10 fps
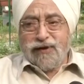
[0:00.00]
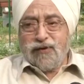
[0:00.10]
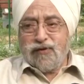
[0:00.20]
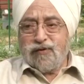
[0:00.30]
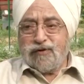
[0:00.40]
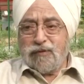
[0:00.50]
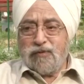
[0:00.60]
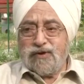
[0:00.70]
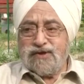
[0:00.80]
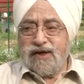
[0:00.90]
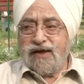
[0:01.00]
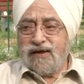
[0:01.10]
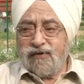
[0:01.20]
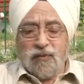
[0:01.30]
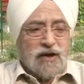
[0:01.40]
You know, you keep on saying,
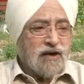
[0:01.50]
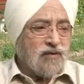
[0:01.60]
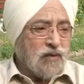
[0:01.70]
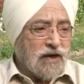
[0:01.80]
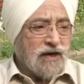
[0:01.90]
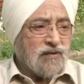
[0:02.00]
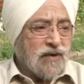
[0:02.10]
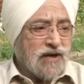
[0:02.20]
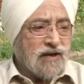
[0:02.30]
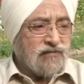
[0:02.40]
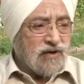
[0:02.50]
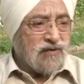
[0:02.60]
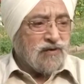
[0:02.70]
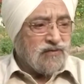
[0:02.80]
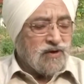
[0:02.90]
well done, well done, well done, very
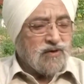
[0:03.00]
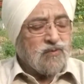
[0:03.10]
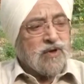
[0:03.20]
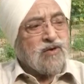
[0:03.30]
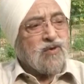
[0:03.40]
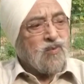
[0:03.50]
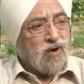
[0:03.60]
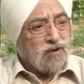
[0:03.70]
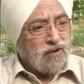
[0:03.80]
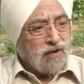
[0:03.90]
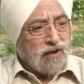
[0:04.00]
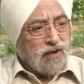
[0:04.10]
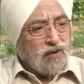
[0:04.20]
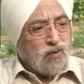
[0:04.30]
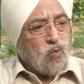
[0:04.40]
good, very good. Very good what?
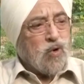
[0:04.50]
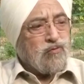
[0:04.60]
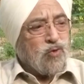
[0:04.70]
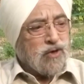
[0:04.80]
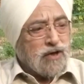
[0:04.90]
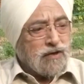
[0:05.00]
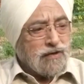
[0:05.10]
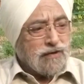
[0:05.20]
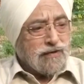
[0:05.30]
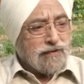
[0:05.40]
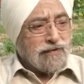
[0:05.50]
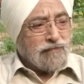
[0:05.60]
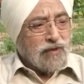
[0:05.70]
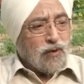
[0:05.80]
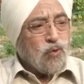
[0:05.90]
Who have you killed?
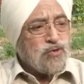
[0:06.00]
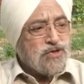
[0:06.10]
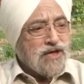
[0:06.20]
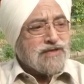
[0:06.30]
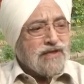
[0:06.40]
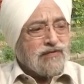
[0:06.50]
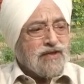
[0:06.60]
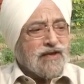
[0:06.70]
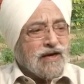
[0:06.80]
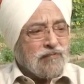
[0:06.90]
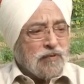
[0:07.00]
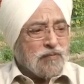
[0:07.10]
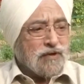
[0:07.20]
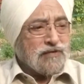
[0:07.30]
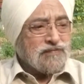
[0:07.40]
Who says they were the right people?